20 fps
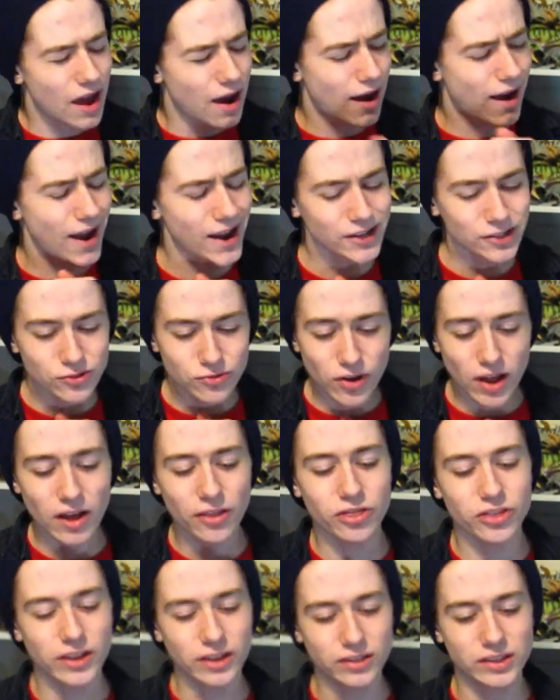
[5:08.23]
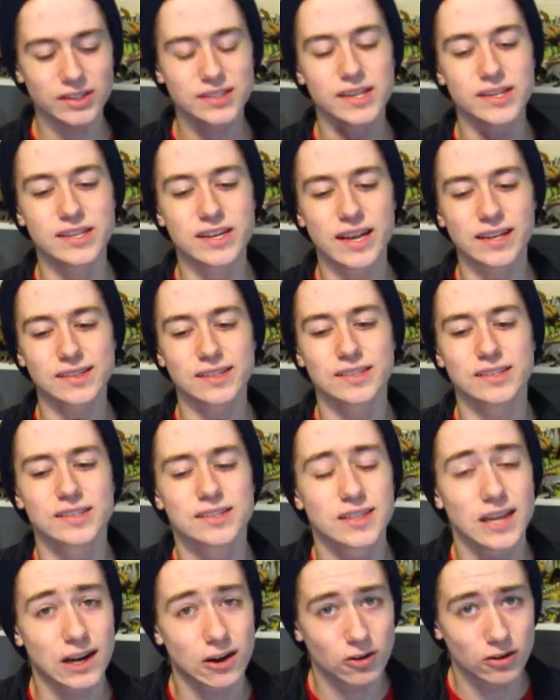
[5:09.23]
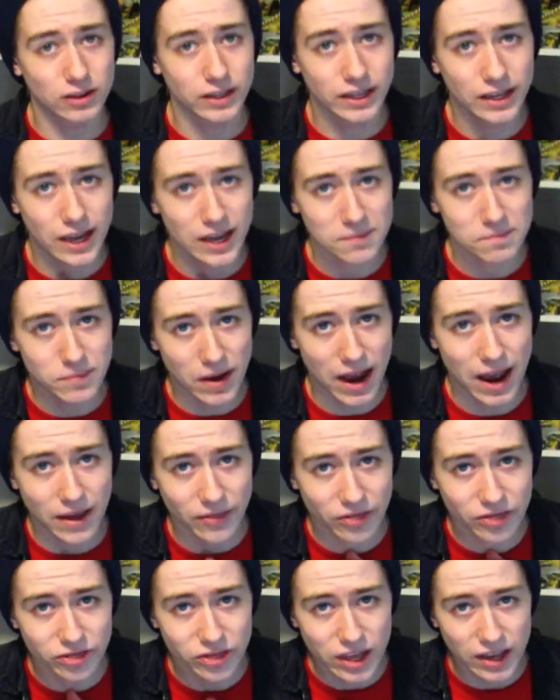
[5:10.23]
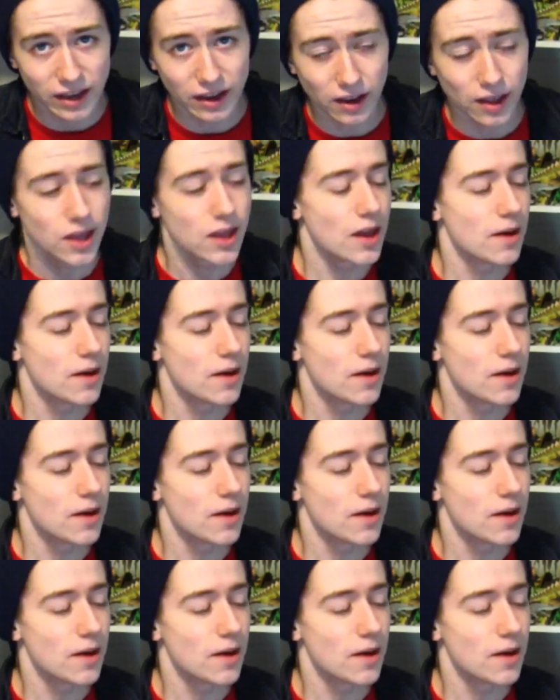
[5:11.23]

I do not think this is necessarily a bad thing,